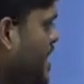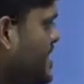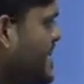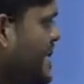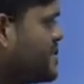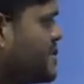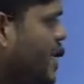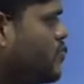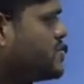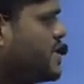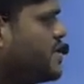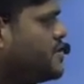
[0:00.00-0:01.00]

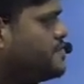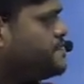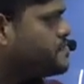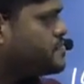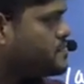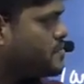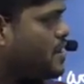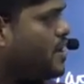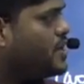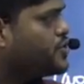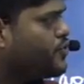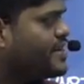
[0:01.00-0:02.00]
10,000,
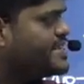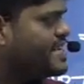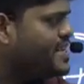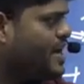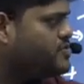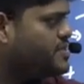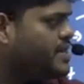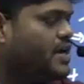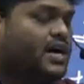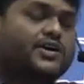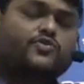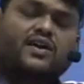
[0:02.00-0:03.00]
20,000,
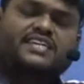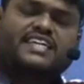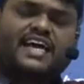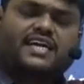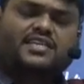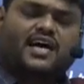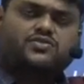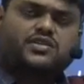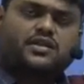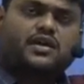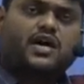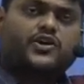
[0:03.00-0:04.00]

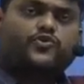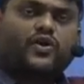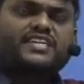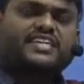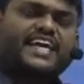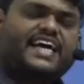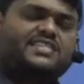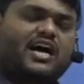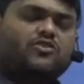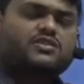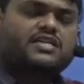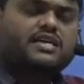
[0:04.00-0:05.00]
28,000.
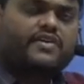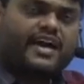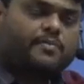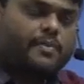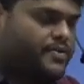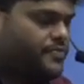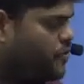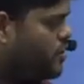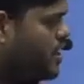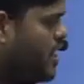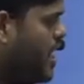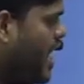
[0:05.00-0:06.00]
28,000 divided by 4,
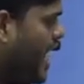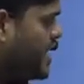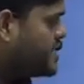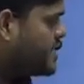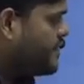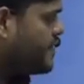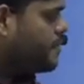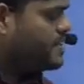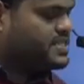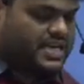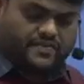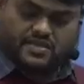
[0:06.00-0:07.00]
answer will be
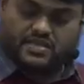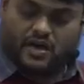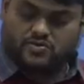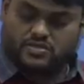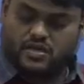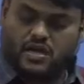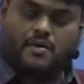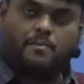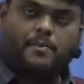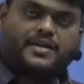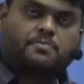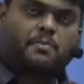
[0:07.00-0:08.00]
7,000.
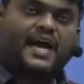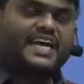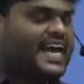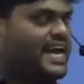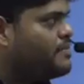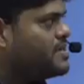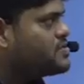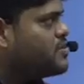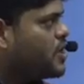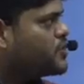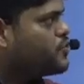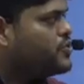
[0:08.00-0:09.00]
But my aim is
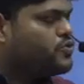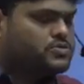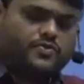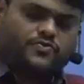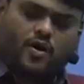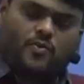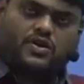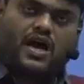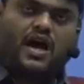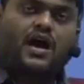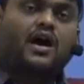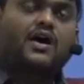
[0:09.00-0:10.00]
not to use the
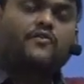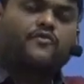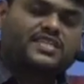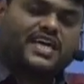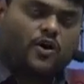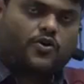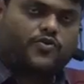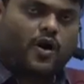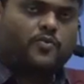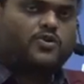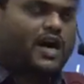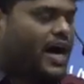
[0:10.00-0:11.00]
formula. Without
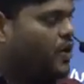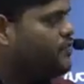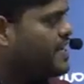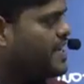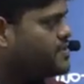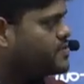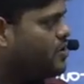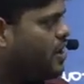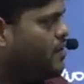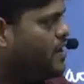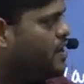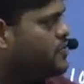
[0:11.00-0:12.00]
formula, how we can solve?
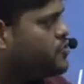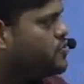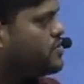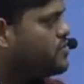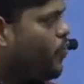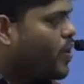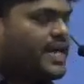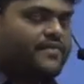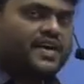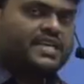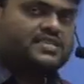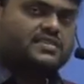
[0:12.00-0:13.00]
So whatever
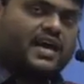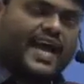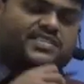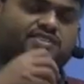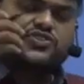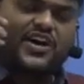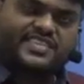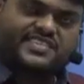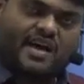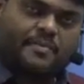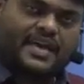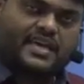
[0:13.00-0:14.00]
is extra is
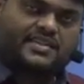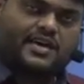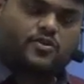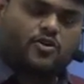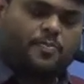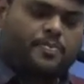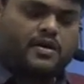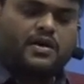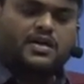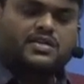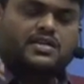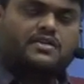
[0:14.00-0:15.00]
coming in the group,
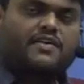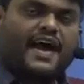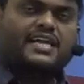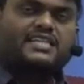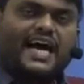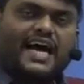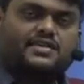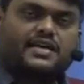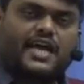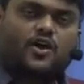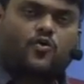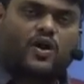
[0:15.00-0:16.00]
divide that
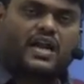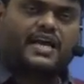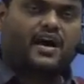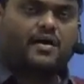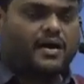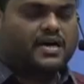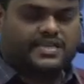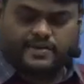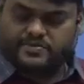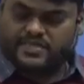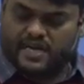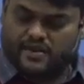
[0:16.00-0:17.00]
equally among
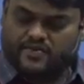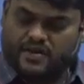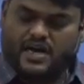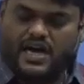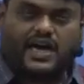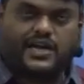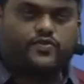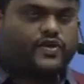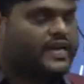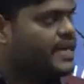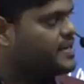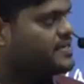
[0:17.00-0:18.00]
themselves and you will
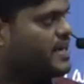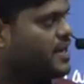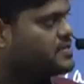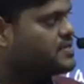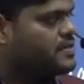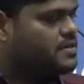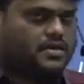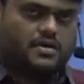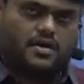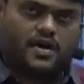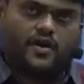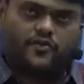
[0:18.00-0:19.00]
get the answer.
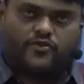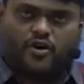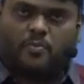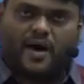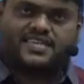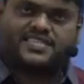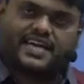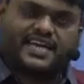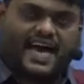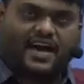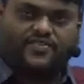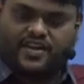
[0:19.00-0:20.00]
From my side,
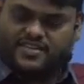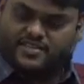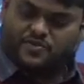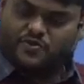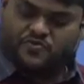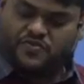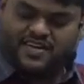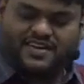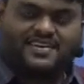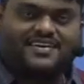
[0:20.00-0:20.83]
average is over.